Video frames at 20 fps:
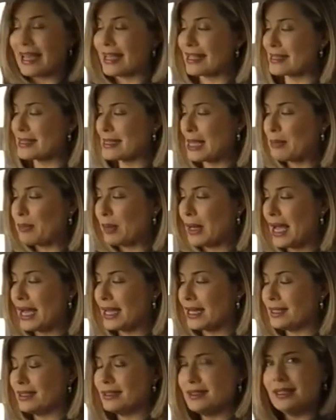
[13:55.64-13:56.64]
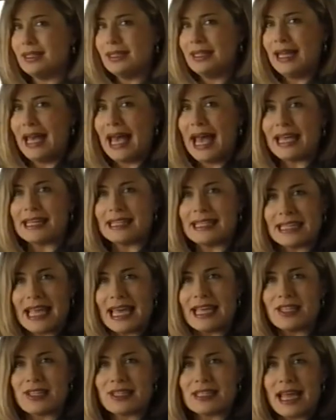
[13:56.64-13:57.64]
a cassette player, and a
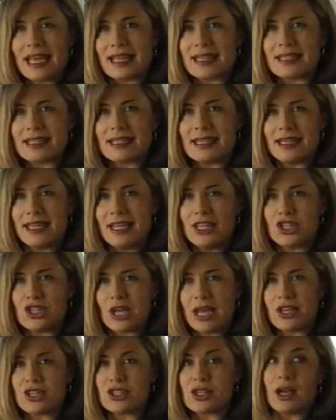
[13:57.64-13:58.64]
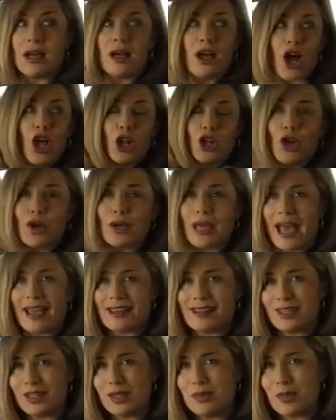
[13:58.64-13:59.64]
10-stack CD changer
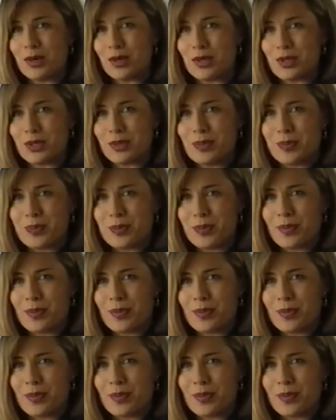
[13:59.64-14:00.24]
located in the boot.